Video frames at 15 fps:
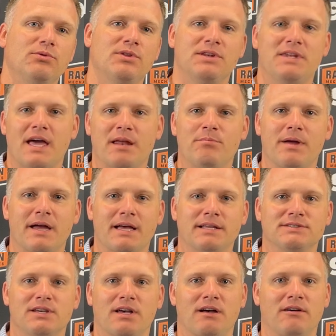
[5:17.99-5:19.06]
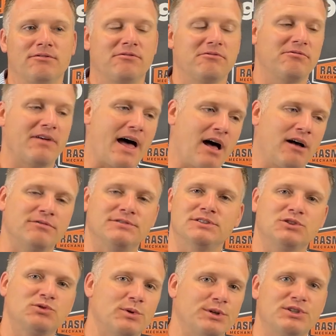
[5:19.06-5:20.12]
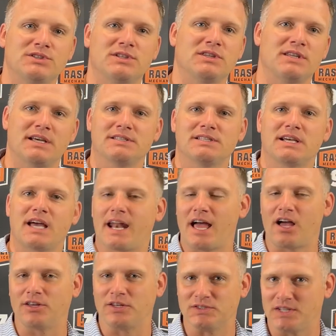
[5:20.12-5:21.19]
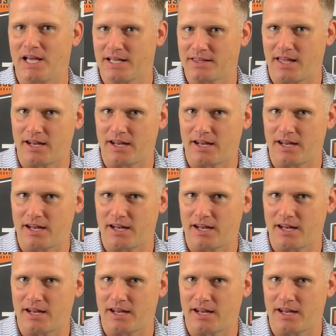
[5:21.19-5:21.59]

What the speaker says: the dead bands of valves and switches and things and kind of how you stack that